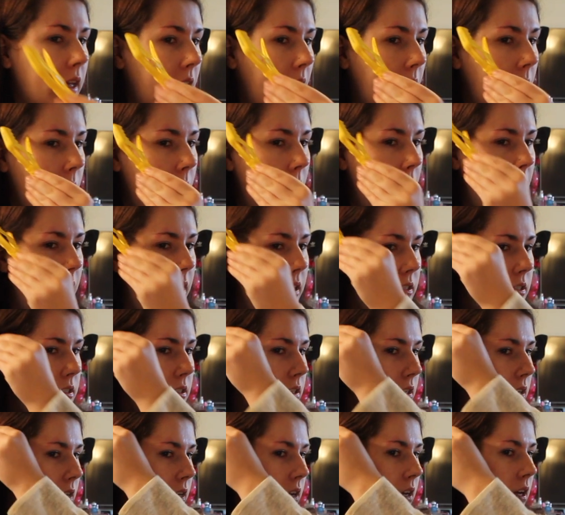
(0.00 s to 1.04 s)
than I
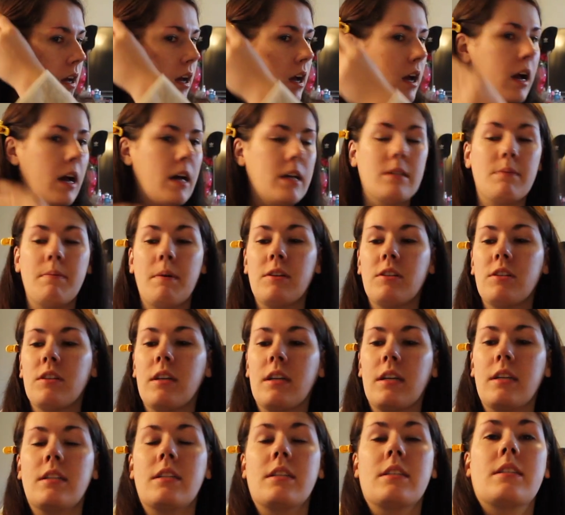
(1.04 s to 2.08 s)
was,
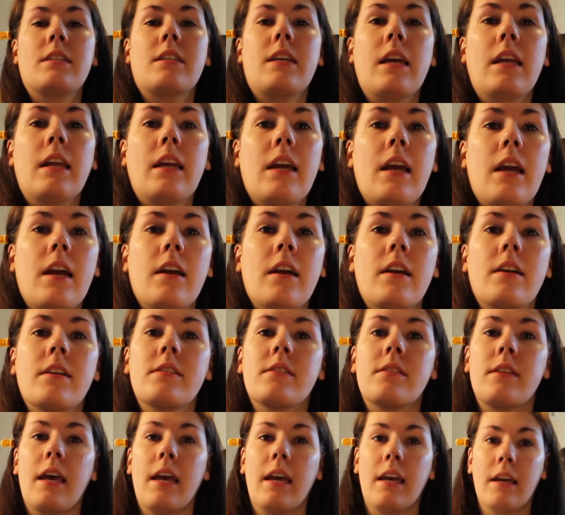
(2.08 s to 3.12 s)
especially into skincare,
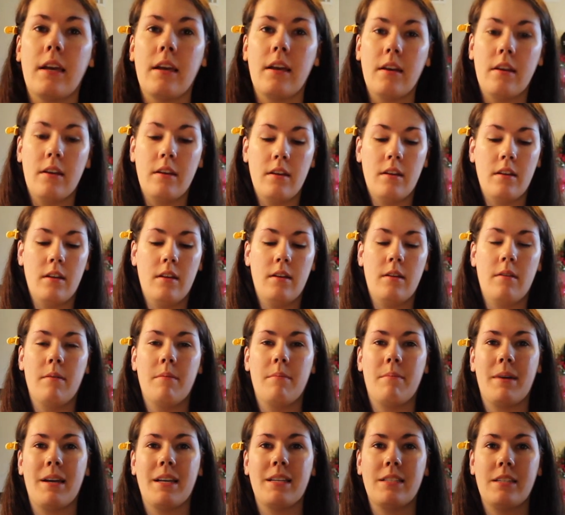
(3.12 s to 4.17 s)
because, like,
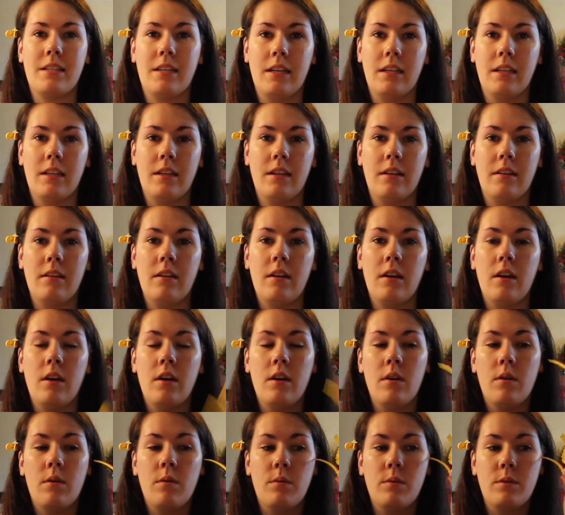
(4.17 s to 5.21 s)
my skin
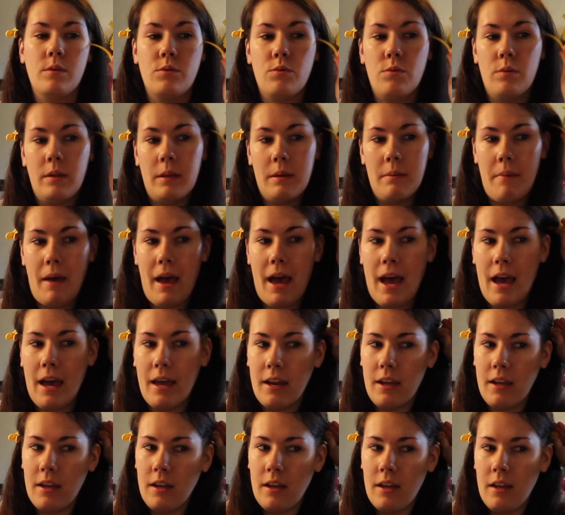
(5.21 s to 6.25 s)
was really
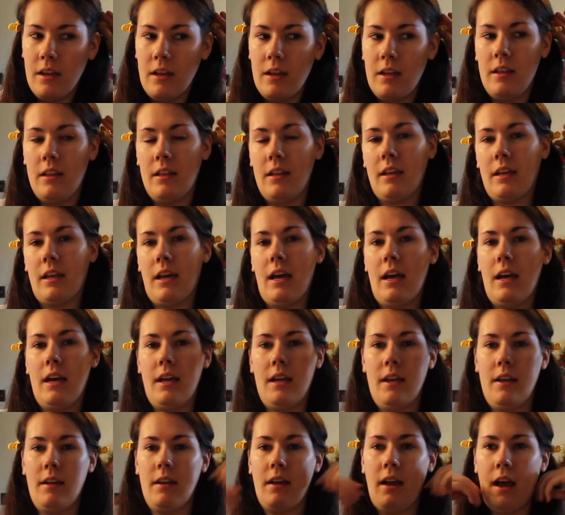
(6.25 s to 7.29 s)
bad. Like,
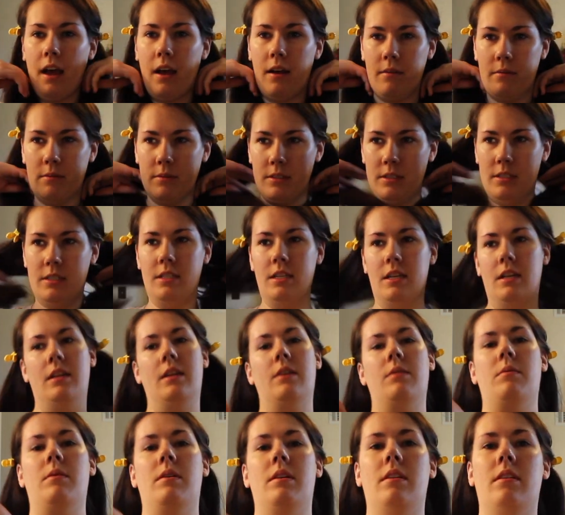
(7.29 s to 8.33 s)
I was
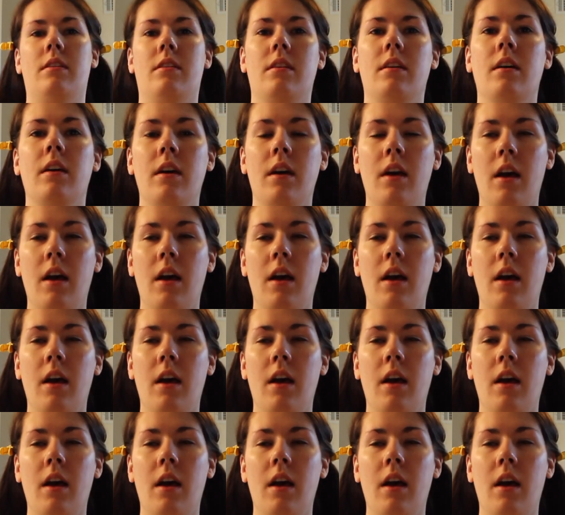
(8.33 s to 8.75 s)
dealing with